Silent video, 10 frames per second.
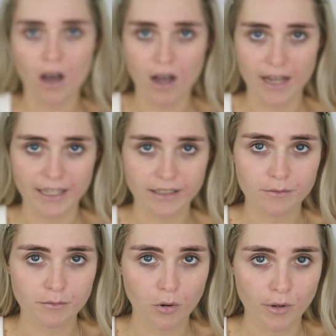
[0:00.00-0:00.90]
high
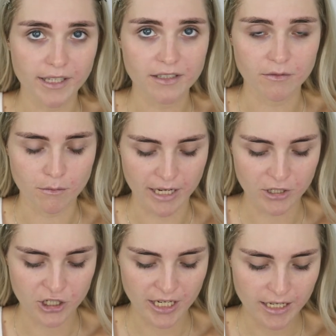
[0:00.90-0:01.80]
points of my
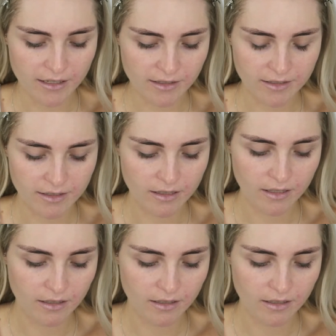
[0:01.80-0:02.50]
cheeks.